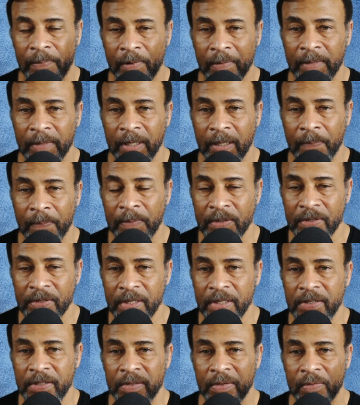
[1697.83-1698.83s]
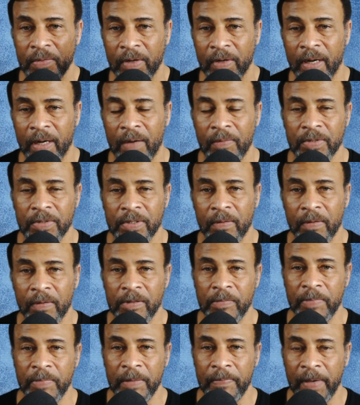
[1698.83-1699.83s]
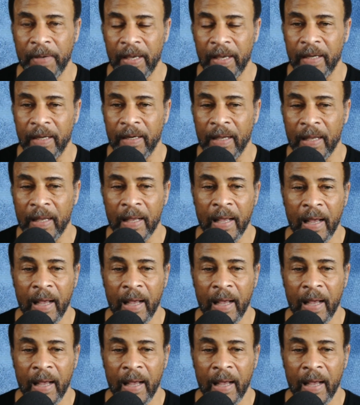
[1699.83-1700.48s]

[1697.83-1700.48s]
put me in a position where I was going to be paid,